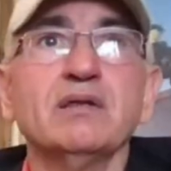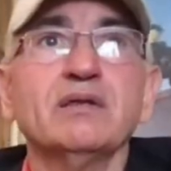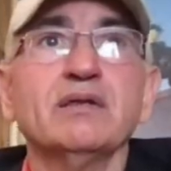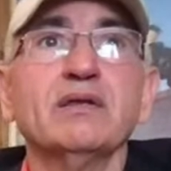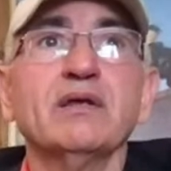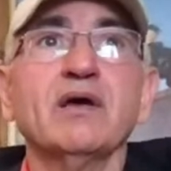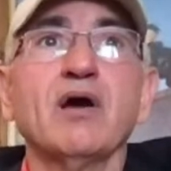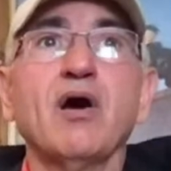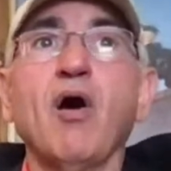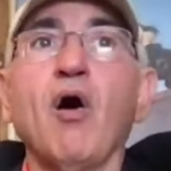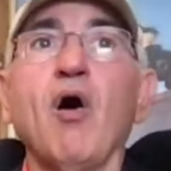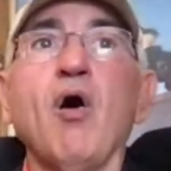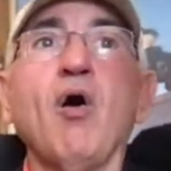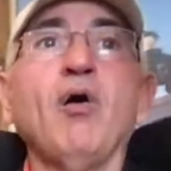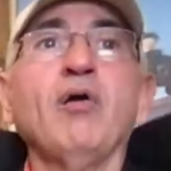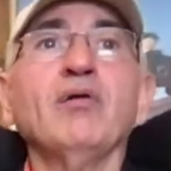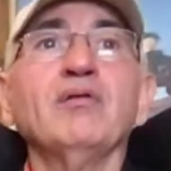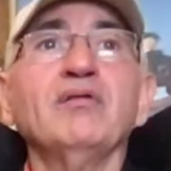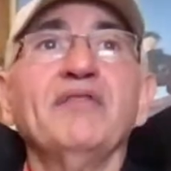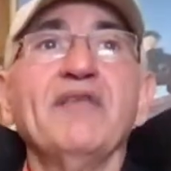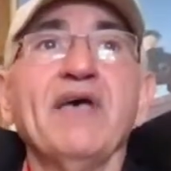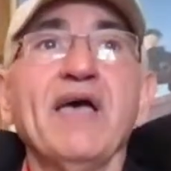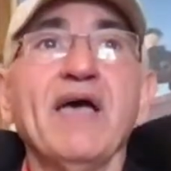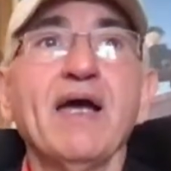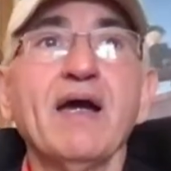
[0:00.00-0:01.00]
They're
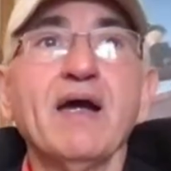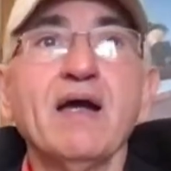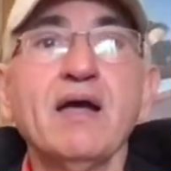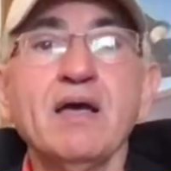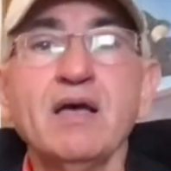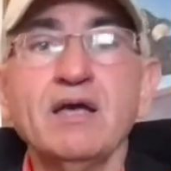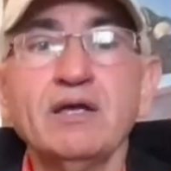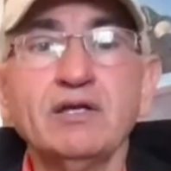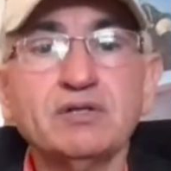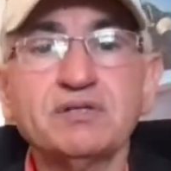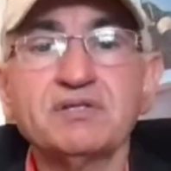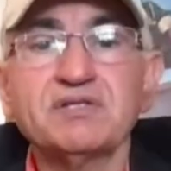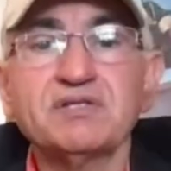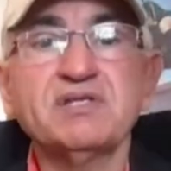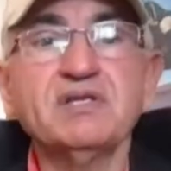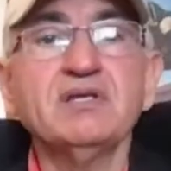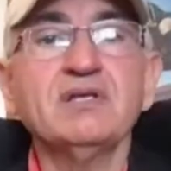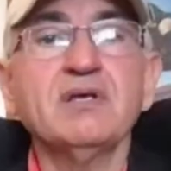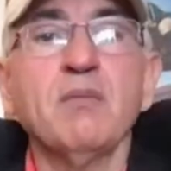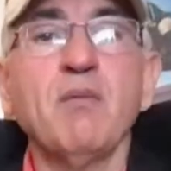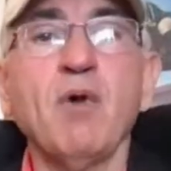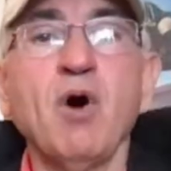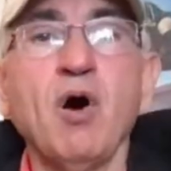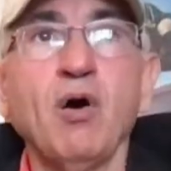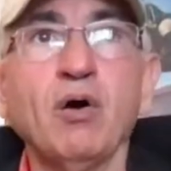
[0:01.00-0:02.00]
all there. You see
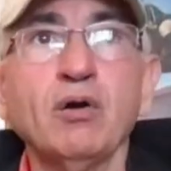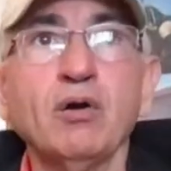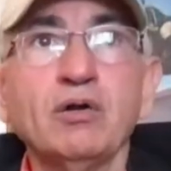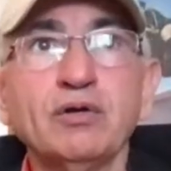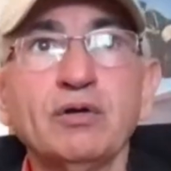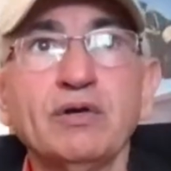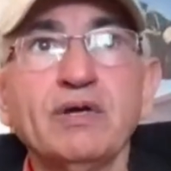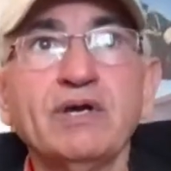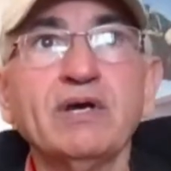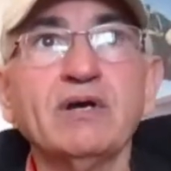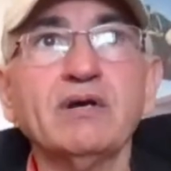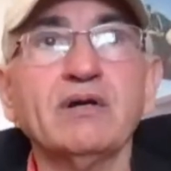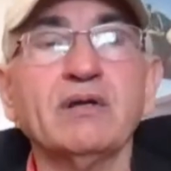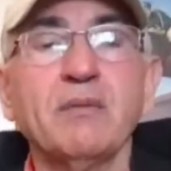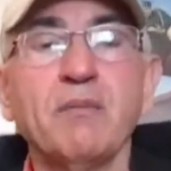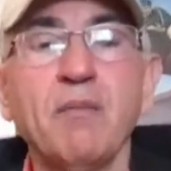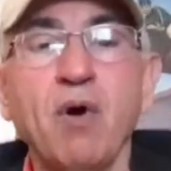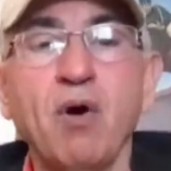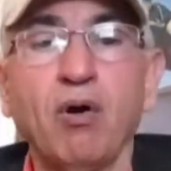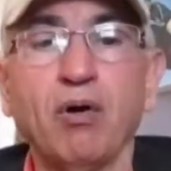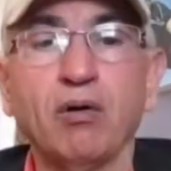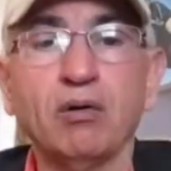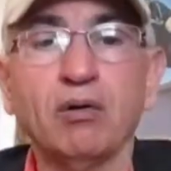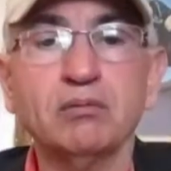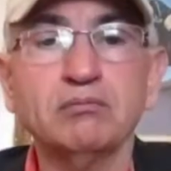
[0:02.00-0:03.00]
them all. You hear
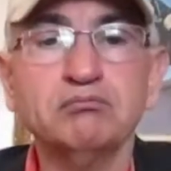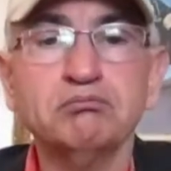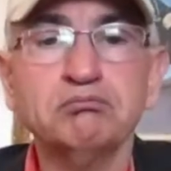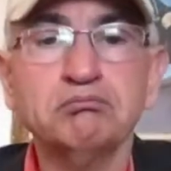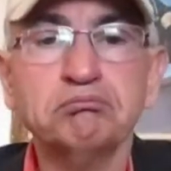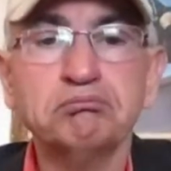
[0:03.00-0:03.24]
them all.